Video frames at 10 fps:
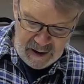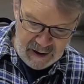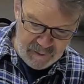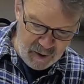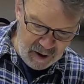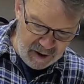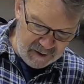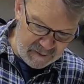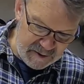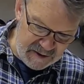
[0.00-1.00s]
And I'm going to
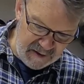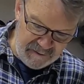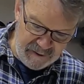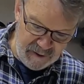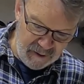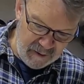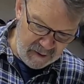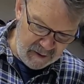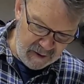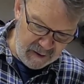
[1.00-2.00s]
let them sit for
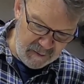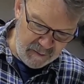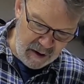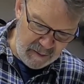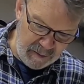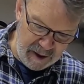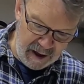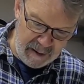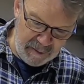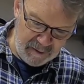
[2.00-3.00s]

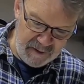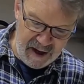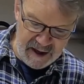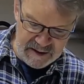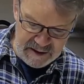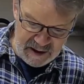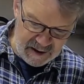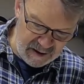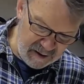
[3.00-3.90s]
probably a couple of days.